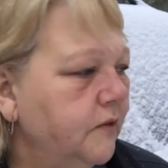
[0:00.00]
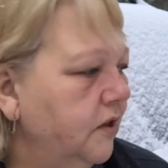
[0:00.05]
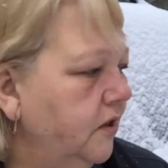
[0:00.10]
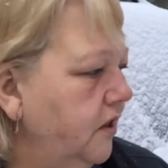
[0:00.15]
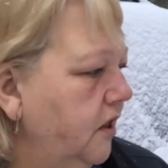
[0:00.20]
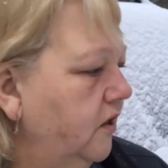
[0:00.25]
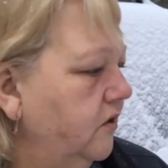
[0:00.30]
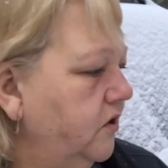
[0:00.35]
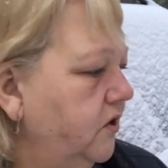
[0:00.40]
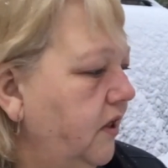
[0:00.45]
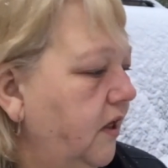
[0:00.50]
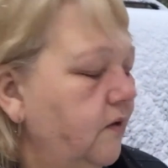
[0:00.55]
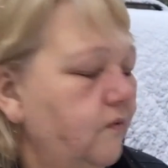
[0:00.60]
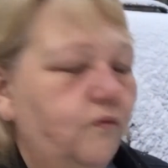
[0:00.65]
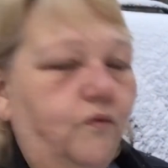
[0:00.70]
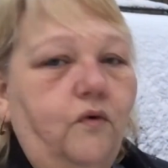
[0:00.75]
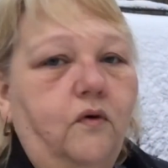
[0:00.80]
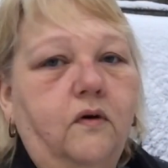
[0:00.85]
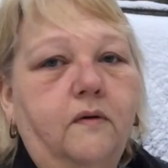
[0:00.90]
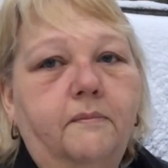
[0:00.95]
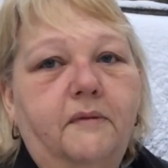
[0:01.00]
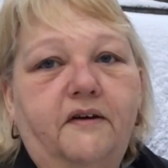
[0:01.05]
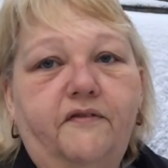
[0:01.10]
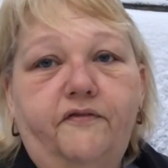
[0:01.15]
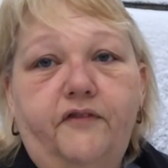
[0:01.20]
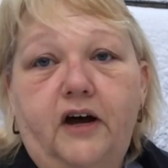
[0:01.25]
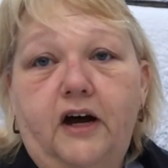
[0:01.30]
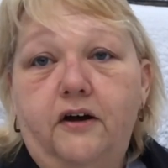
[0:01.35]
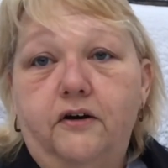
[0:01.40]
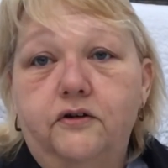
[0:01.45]
Y'all stay warm. My
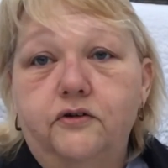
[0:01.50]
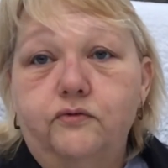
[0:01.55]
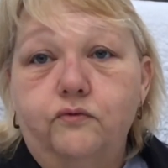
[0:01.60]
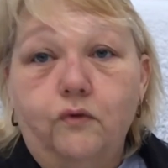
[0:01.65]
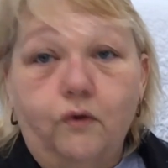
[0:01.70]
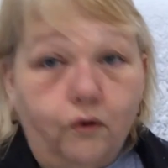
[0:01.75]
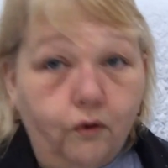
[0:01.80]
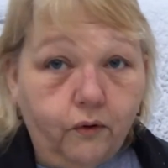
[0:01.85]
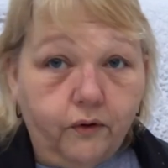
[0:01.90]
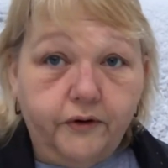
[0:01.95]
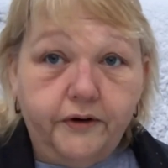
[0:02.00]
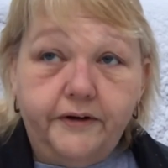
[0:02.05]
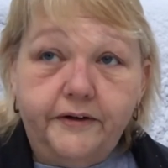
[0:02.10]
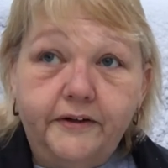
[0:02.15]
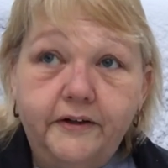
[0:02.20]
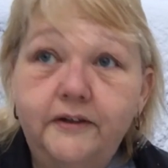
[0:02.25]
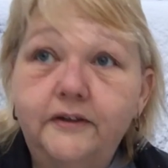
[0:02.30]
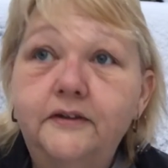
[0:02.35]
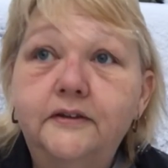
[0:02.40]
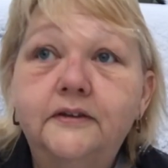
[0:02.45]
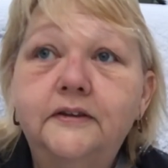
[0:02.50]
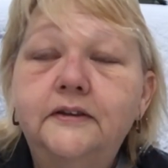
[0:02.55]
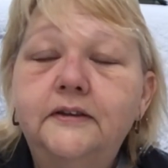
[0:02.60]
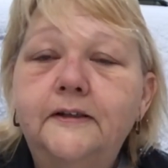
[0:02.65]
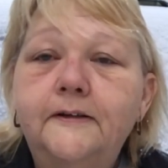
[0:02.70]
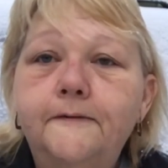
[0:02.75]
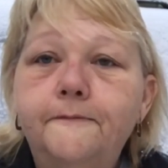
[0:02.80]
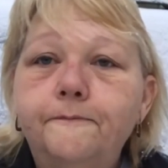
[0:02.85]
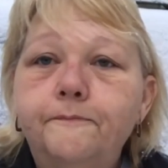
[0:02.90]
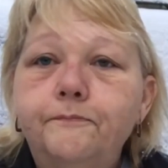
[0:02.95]
fire is roaring.
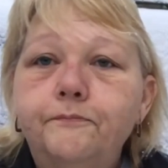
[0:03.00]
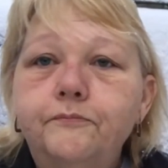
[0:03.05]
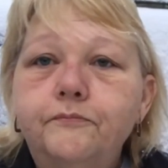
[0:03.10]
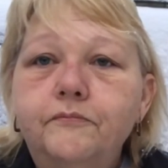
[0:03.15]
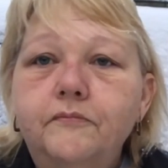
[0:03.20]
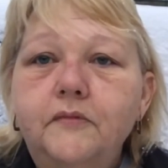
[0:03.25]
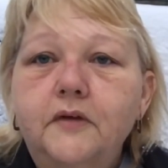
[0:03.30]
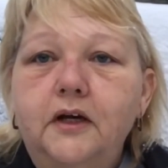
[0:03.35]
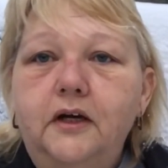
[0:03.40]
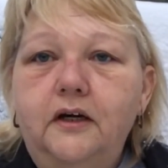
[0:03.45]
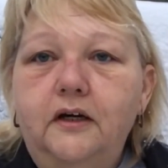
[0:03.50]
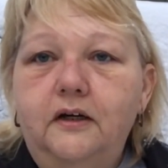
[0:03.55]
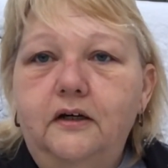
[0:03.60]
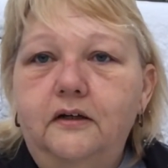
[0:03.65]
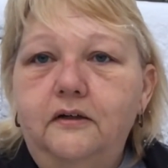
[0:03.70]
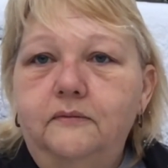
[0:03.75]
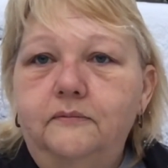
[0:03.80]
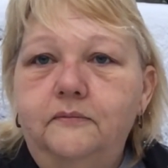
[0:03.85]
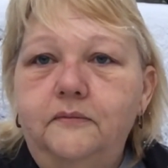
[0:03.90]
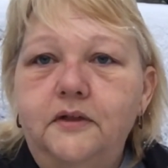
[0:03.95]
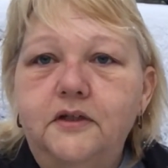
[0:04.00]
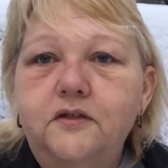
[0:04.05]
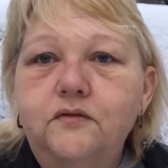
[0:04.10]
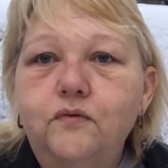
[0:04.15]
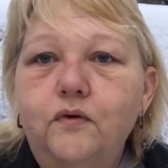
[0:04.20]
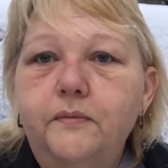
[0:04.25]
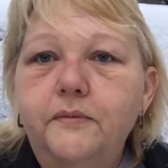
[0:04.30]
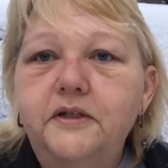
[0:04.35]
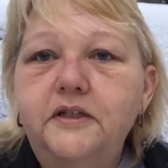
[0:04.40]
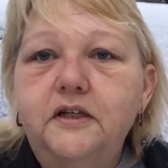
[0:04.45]
It's
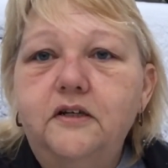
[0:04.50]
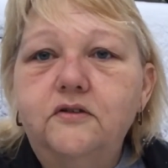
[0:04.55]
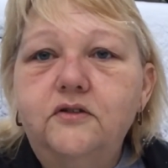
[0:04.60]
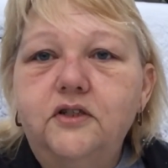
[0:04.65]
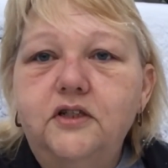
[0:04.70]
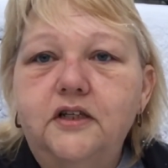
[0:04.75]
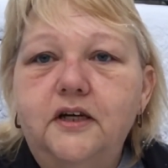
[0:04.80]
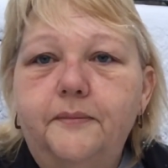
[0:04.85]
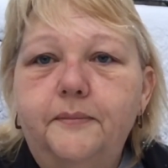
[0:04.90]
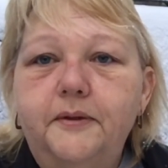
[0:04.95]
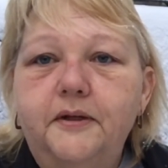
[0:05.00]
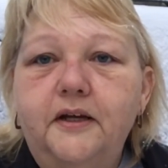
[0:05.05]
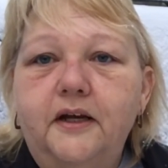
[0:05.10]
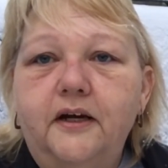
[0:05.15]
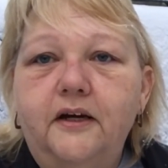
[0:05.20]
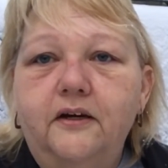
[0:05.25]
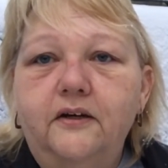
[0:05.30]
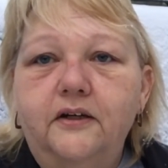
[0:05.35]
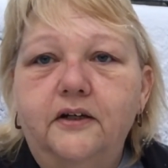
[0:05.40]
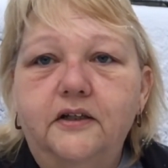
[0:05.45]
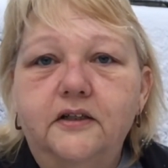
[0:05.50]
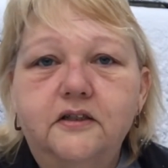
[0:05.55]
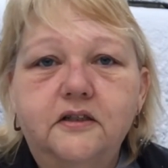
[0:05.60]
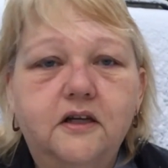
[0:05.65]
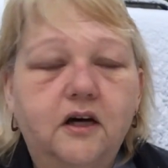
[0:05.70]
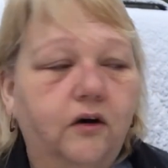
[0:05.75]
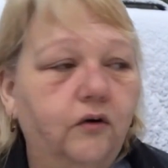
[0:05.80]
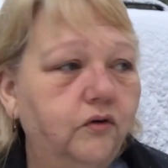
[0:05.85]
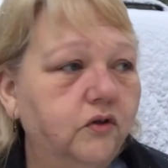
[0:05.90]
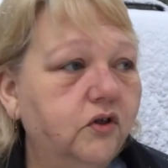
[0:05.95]
warm and toasty up in there, and it's
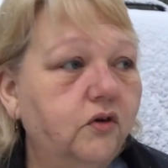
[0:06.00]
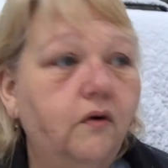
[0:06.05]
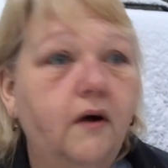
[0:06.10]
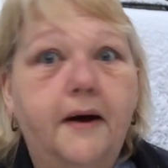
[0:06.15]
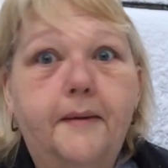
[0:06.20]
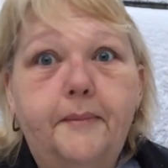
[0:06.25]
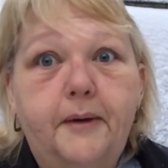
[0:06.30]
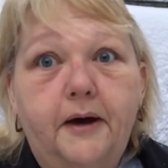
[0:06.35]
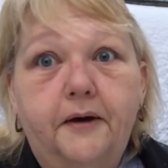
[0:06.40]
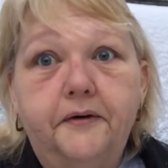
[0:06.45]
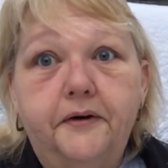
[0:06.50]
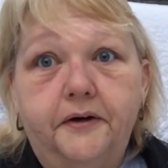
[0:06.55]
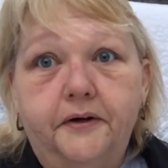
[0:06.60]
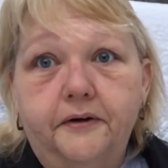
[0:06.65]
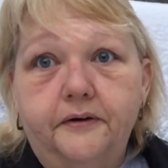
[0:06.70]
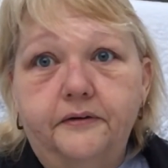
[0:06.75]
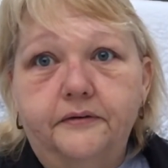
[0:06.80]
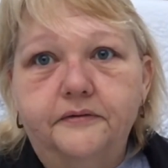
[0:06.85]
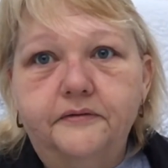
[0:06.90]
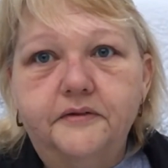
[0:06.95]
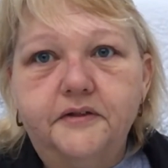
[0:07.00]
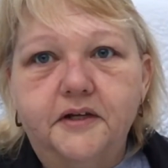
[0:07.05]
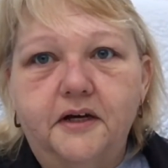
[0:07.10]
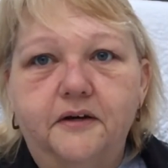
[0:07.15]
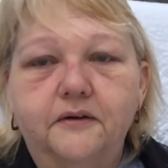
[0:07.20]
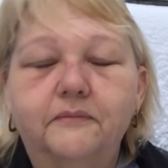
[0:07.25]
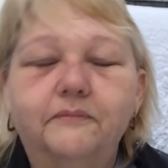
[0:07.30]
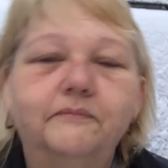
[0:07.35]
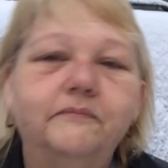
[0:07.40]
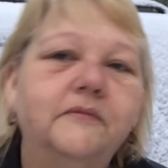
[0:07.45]
cold as crap out here.
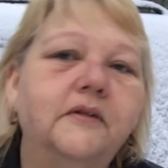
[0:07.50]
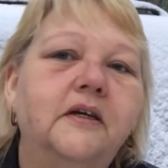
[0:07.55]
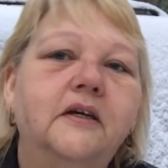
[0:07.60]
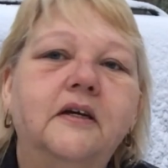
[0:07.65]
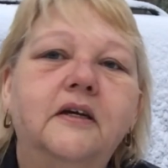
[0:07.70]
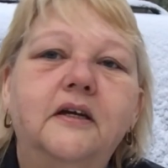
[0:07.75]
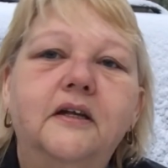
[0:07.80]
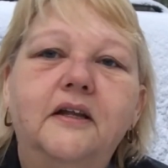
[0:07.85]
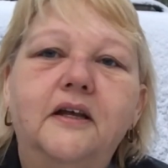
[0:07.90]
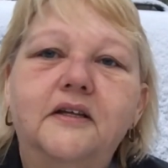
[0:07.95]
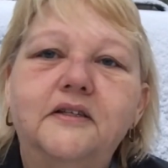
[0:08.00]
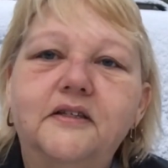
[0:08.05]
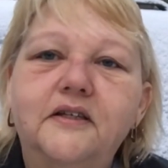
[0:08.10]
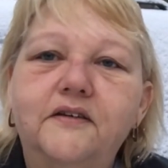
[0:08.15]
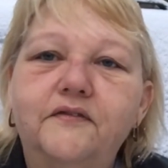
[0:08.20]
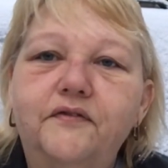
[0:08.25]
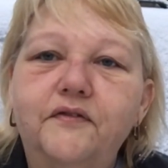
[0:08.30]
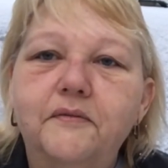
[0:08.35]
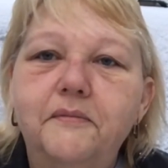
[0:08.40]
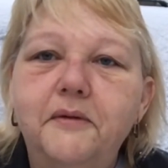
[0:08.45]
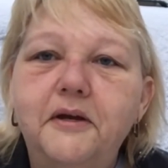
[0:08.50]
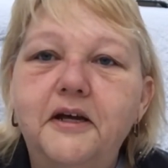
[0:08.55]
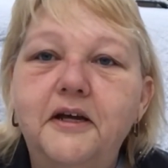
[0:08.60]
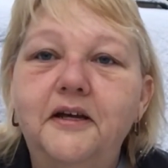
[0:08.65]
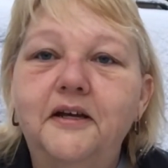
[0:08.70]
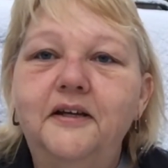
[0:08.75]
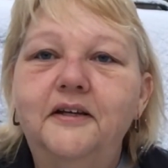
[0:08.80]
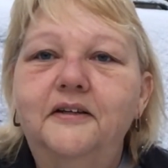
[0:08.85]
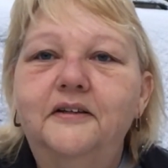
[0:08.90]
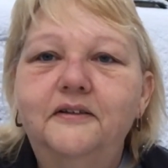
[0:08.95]
So that's it for
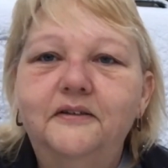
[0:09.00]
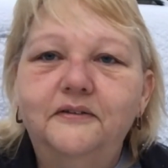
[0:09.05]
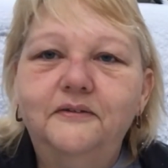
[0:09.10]
me.